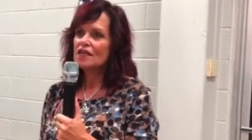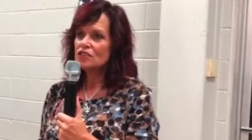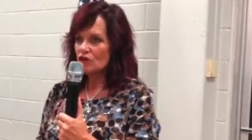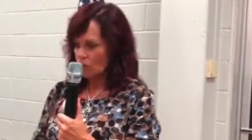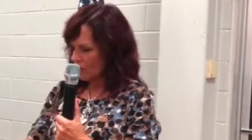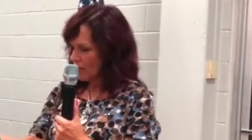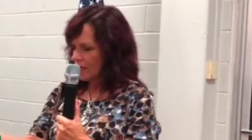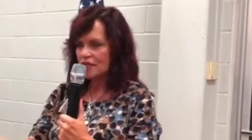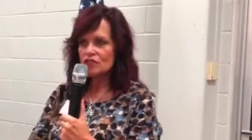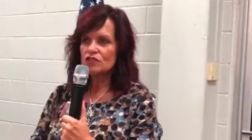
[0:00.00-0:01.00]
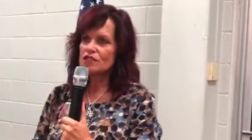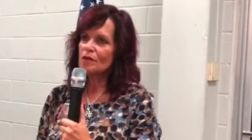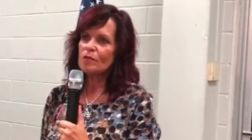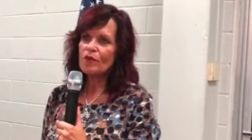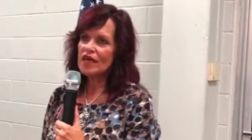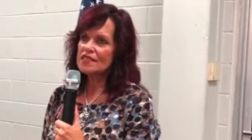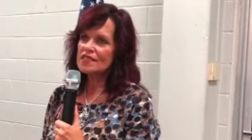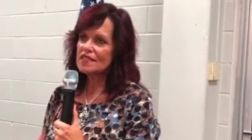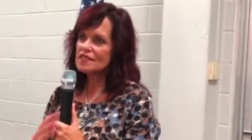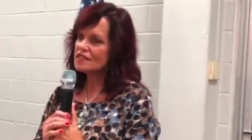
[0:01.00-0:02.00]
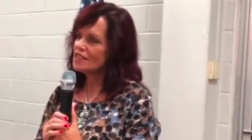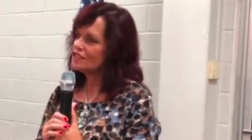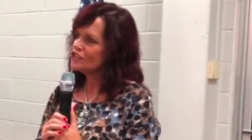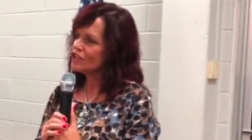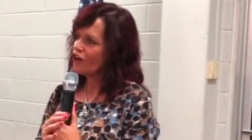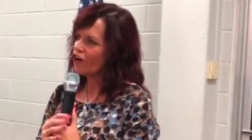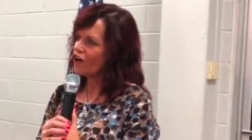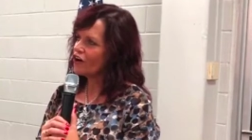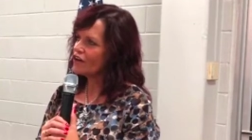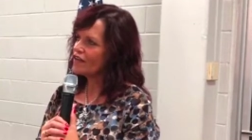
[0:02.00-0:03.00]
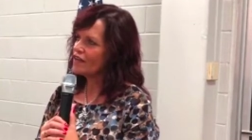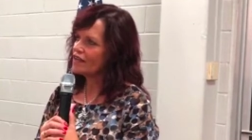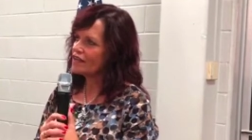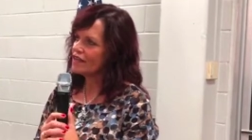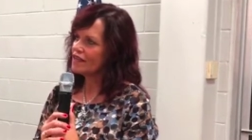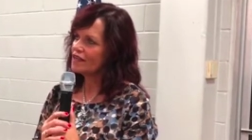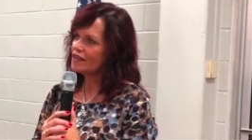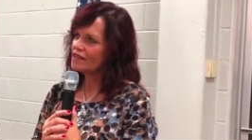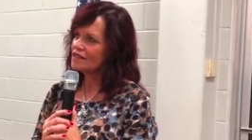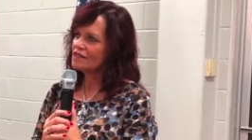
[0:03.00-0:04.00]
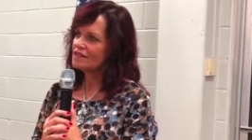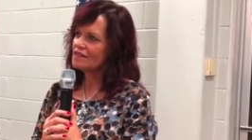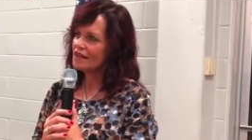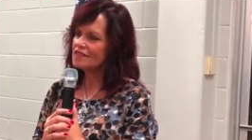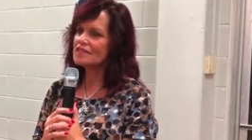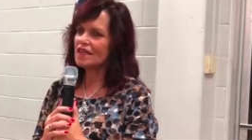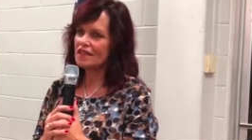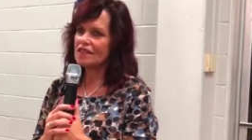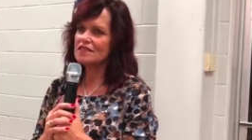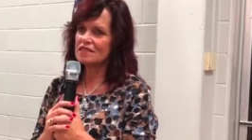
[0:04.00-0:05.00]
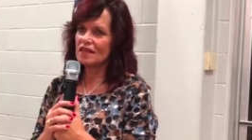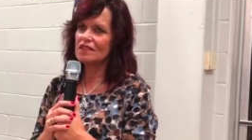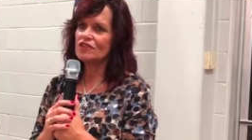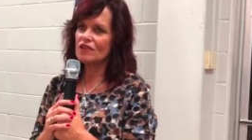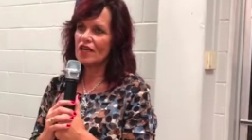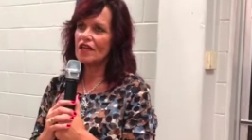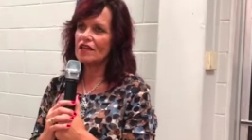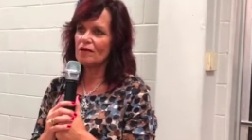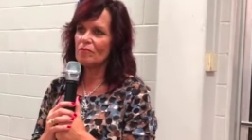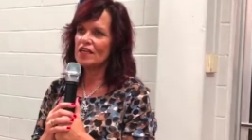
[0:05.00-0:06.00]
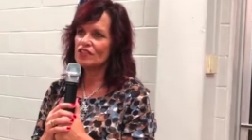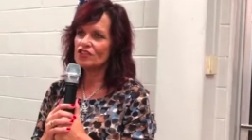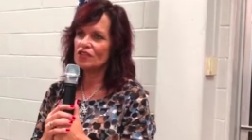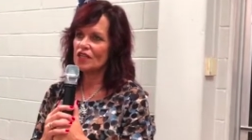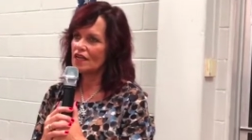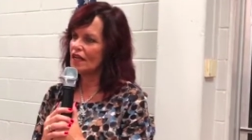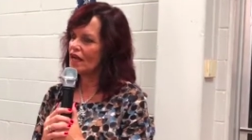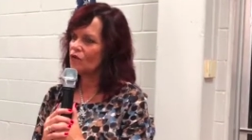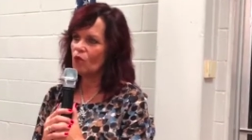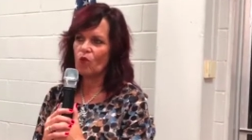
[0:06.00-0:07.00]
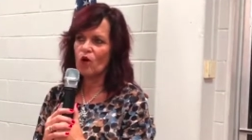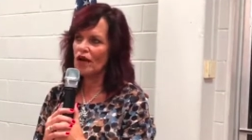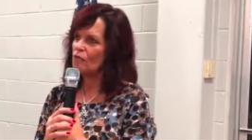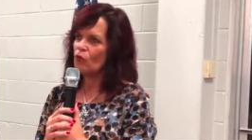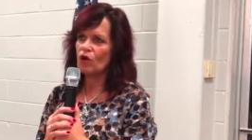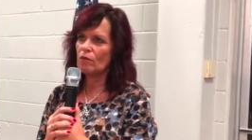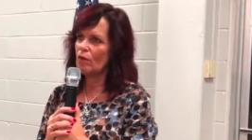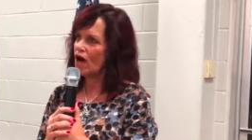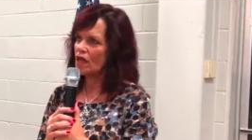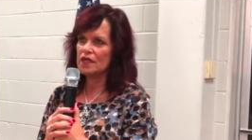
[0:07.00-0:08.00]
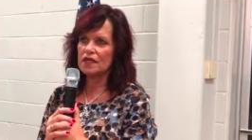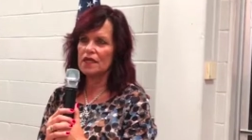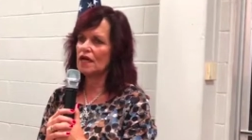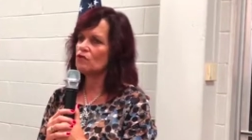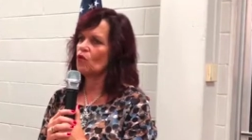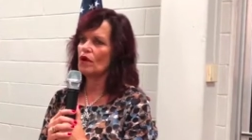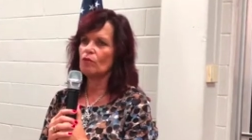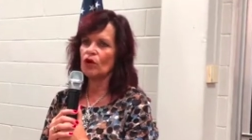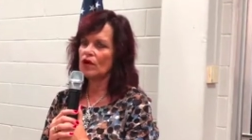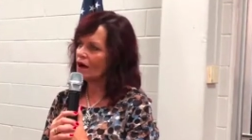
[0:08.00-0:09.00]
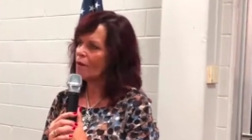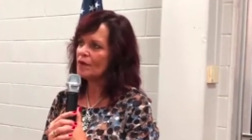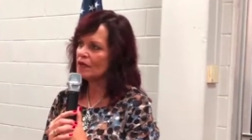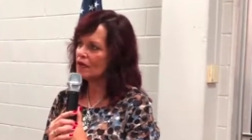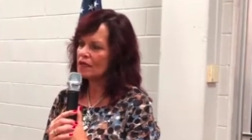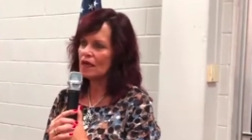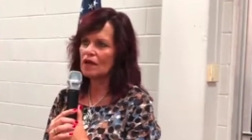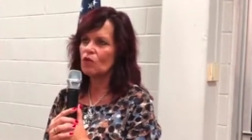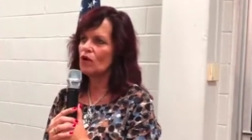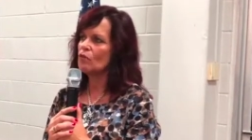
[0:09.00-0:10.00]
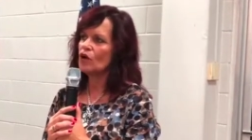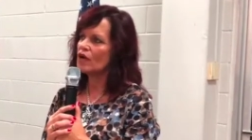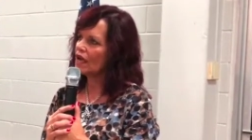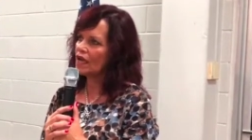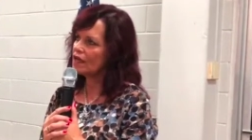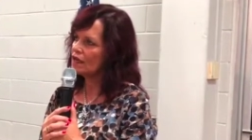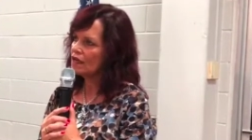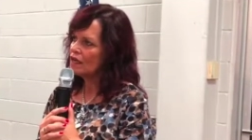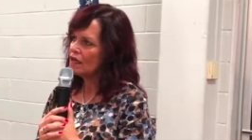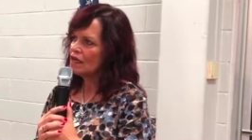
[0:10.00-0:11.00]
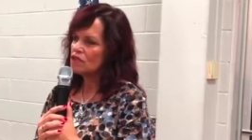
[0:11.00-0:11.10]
So get you some bracelets, get you a card, and let's get this done together and make sure that not one more Molly, not one more Dominic, not one more Kate.